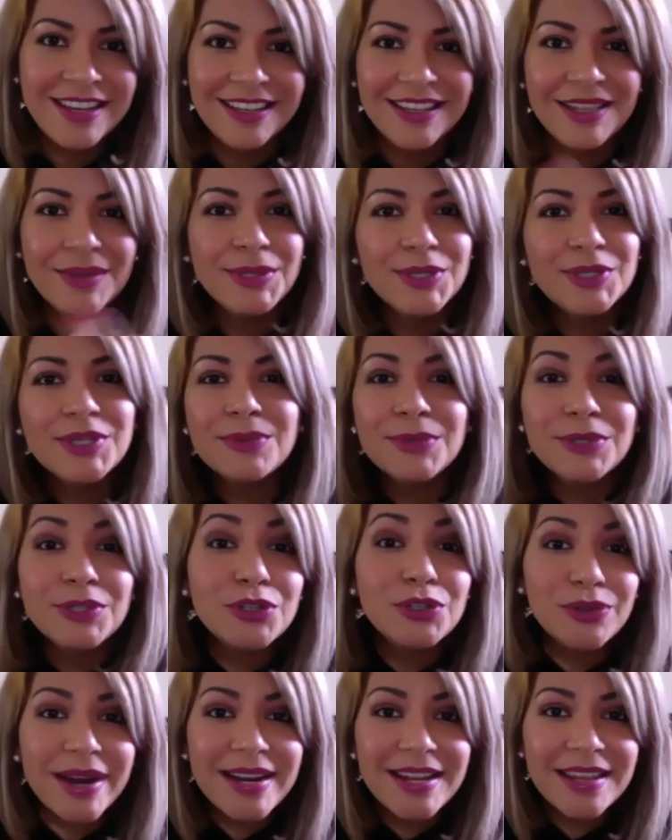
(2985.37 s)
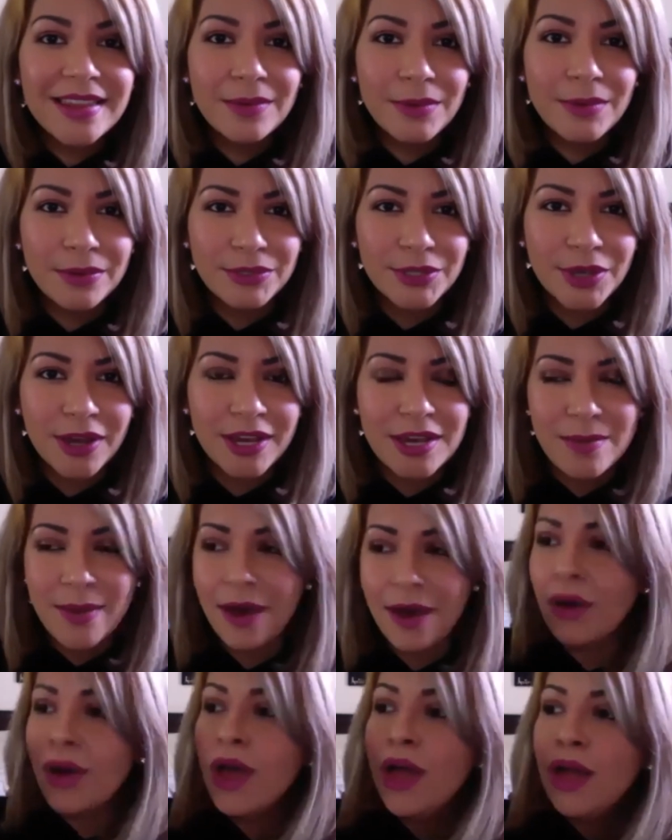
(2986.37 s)
It was credit that we were talking
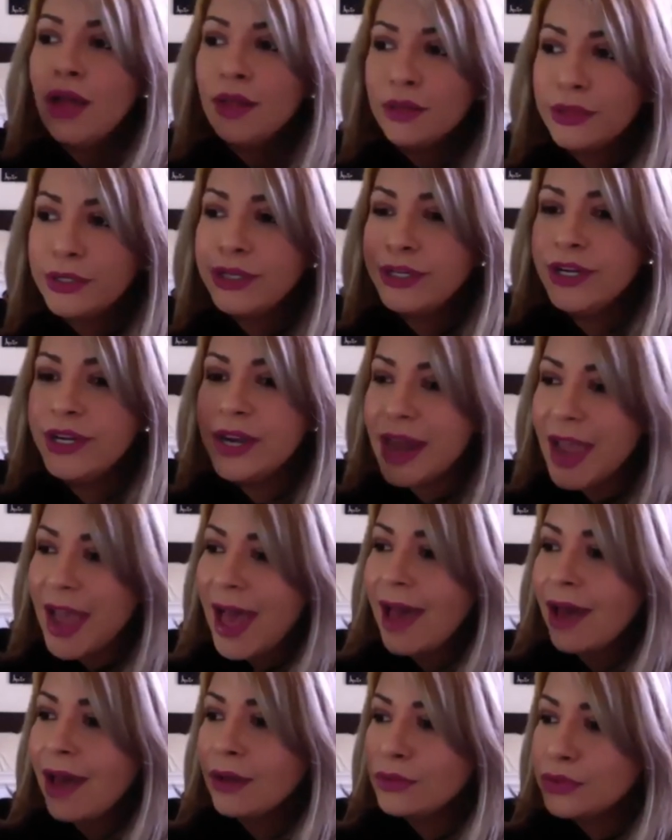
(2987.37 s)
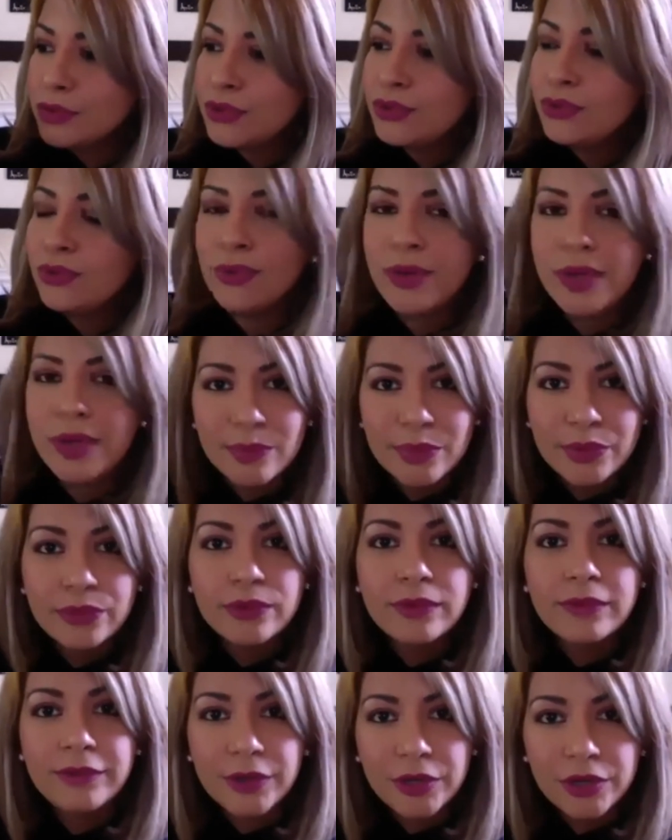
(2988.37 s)
about. Learn how to
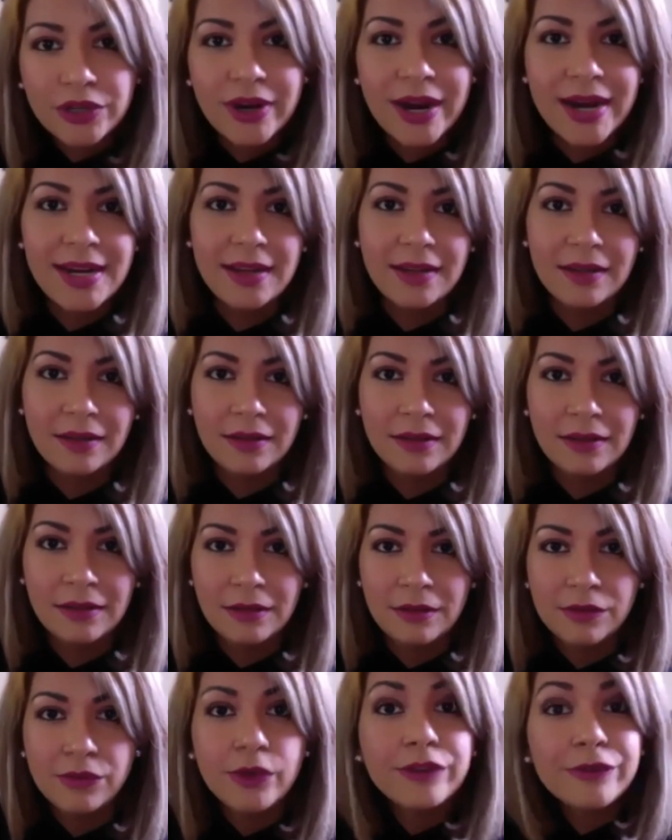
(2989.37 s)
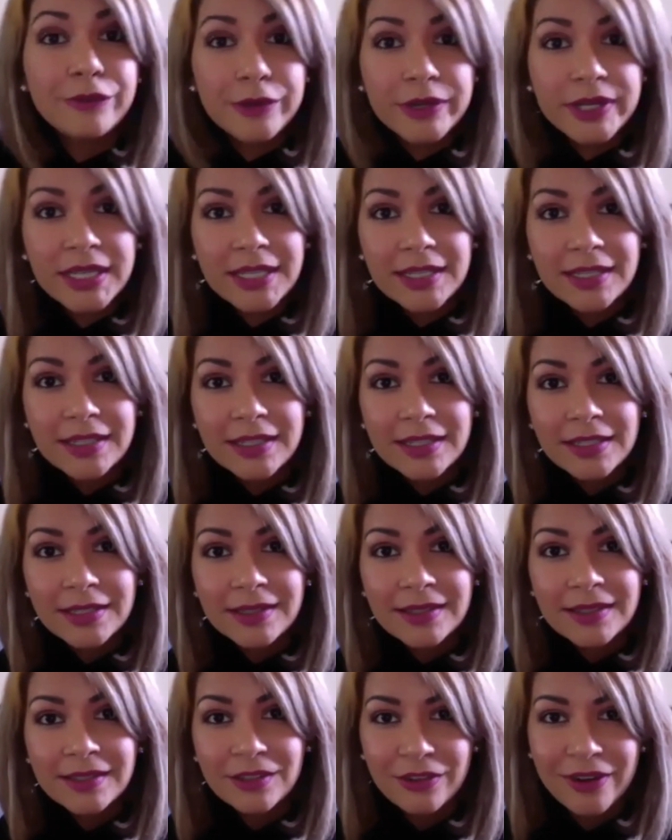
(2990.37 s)
improve your credit for free,
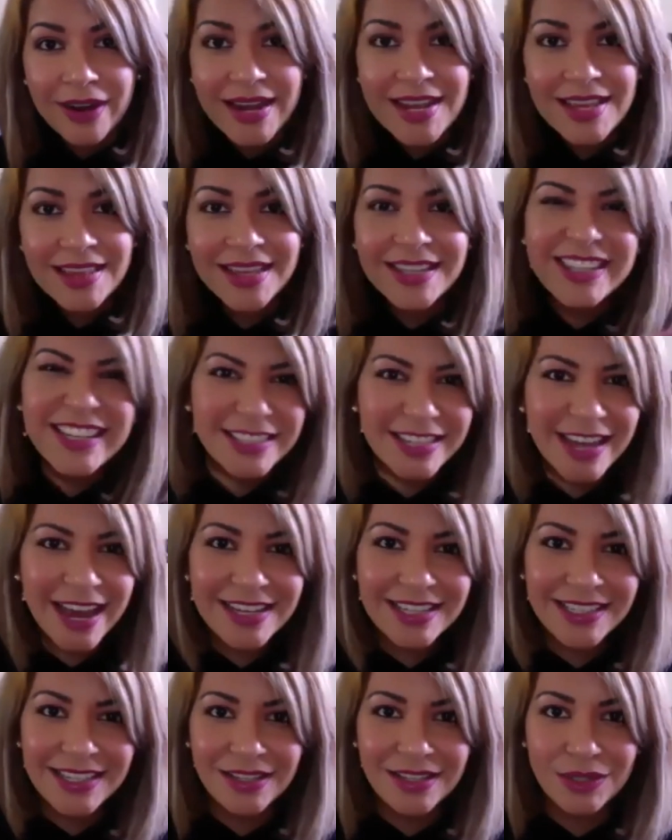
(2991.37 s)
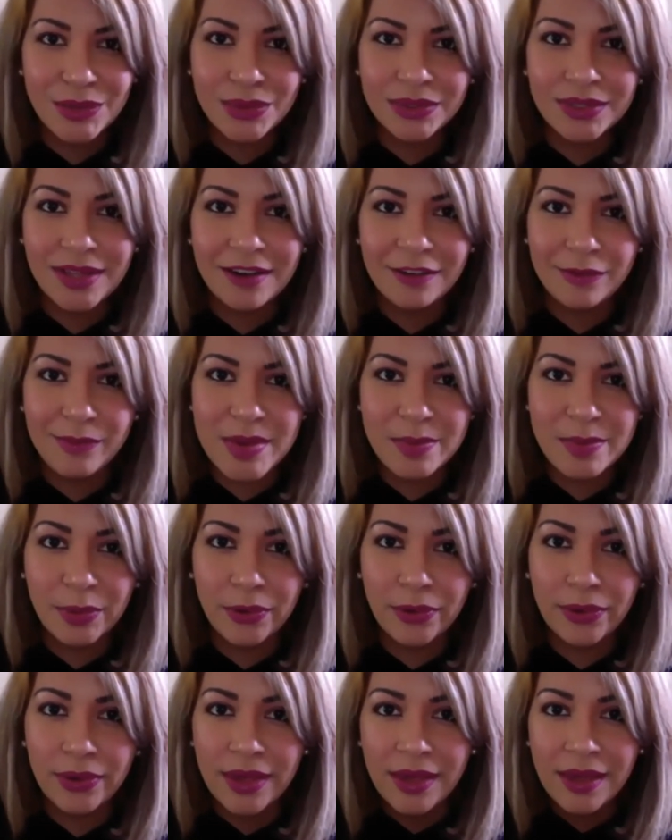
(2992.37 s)
right? That's enticing to a lot of
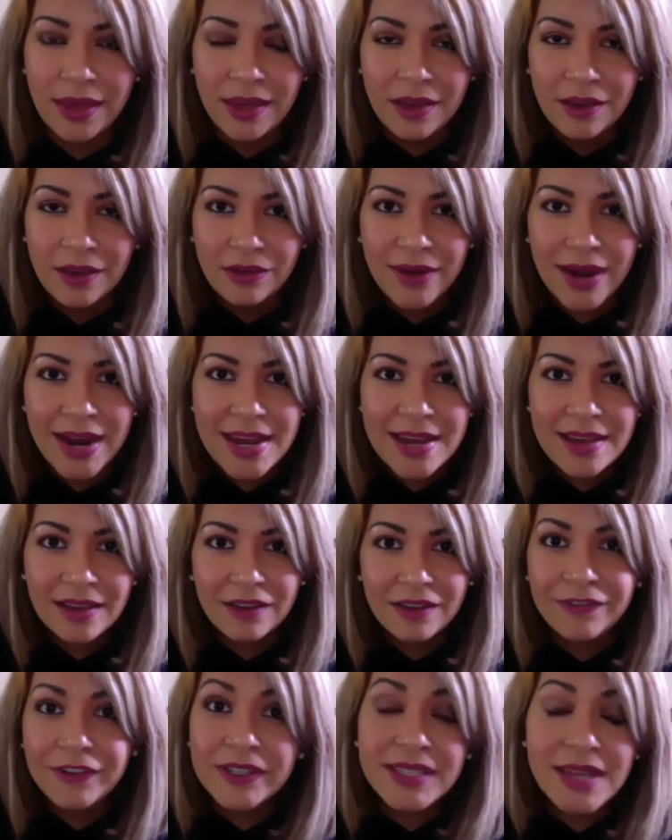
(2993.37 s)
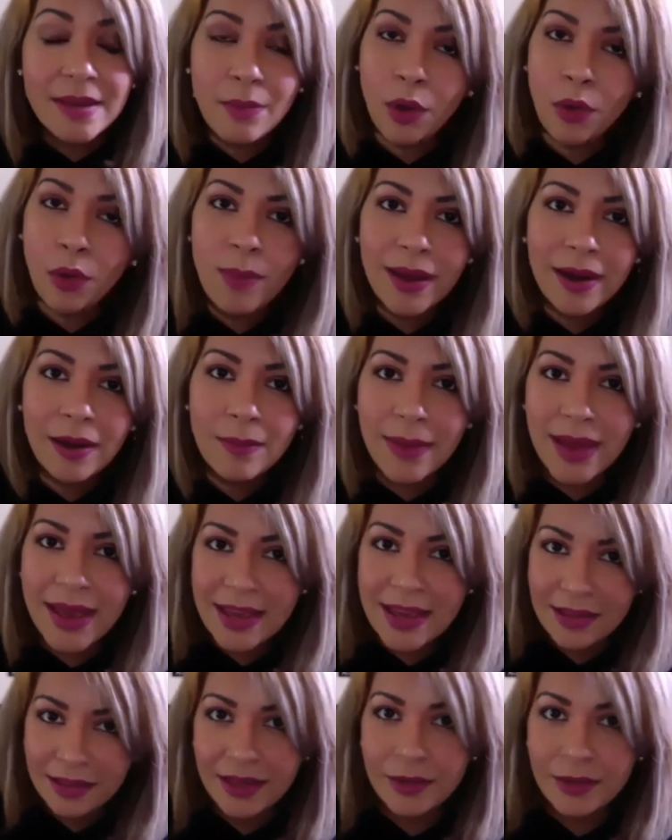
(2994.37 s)
people, right? A first-time home buyer
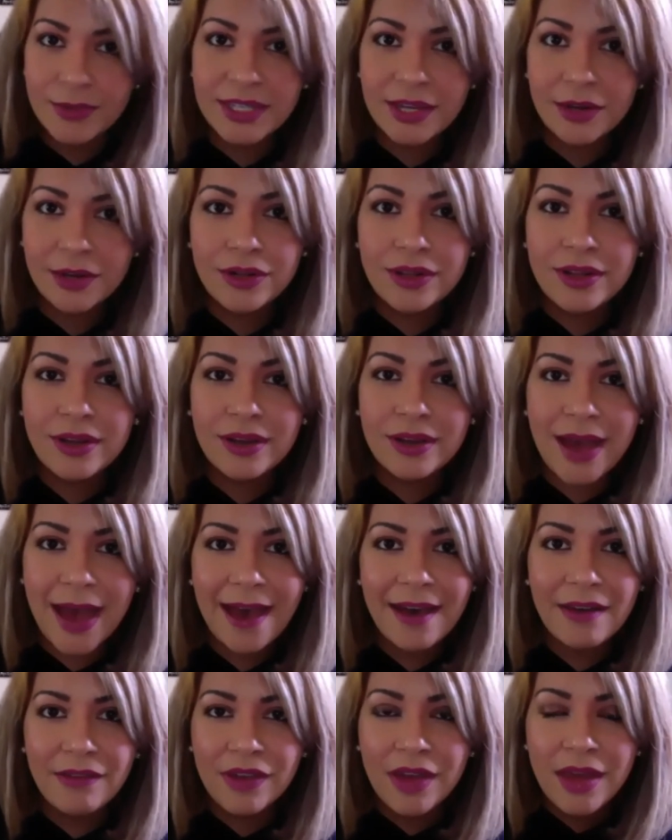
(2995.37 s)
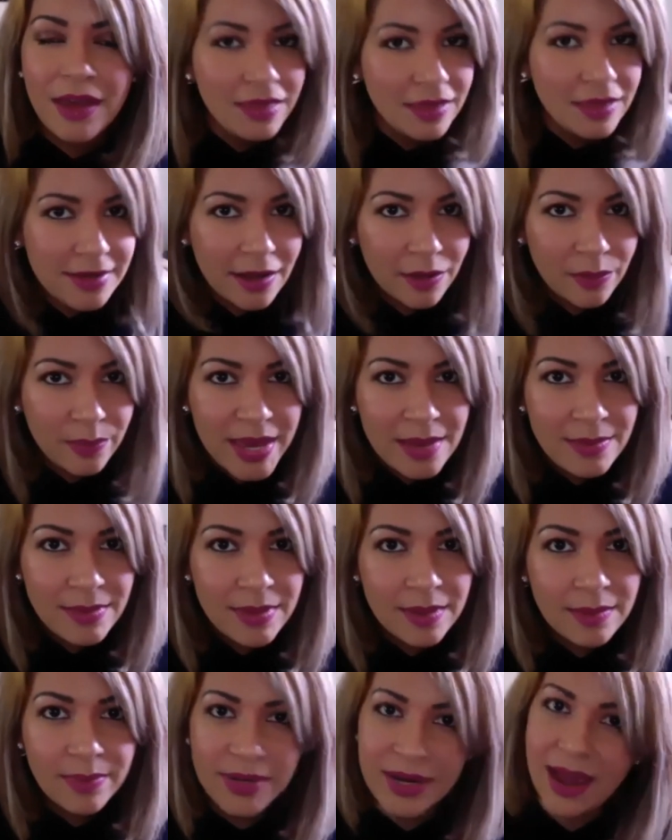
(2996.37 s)
might, like we said earlier, have the down
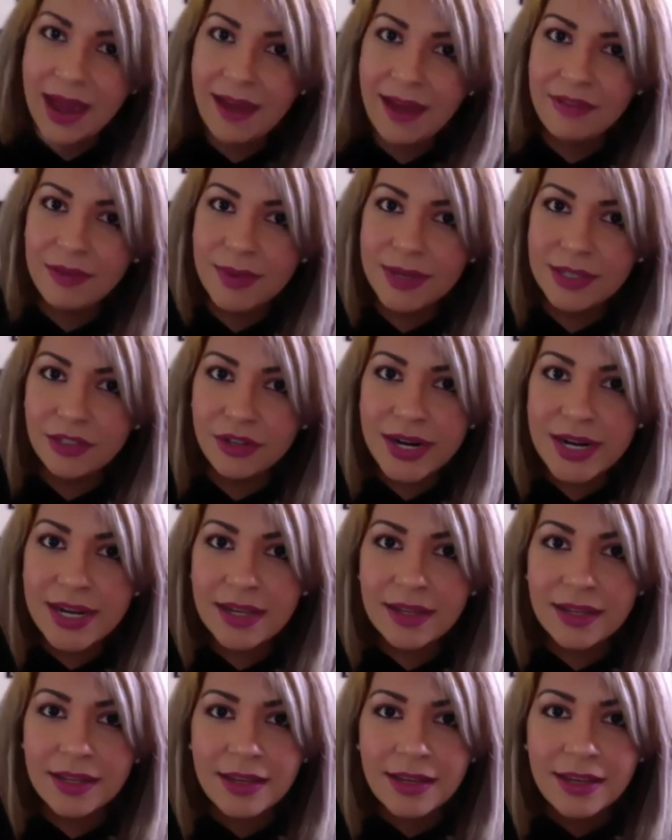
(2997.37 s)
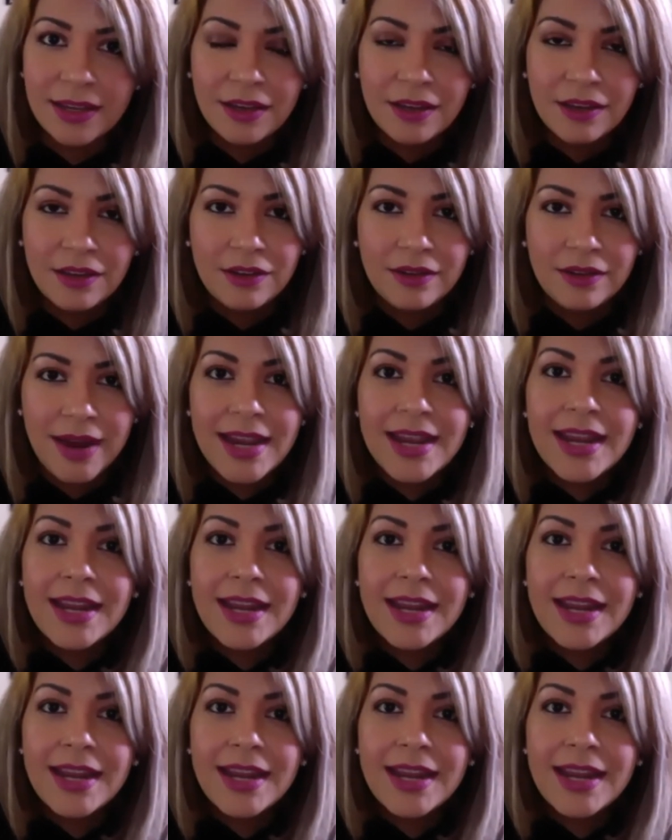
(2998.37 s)
payment but not have the best credit, right?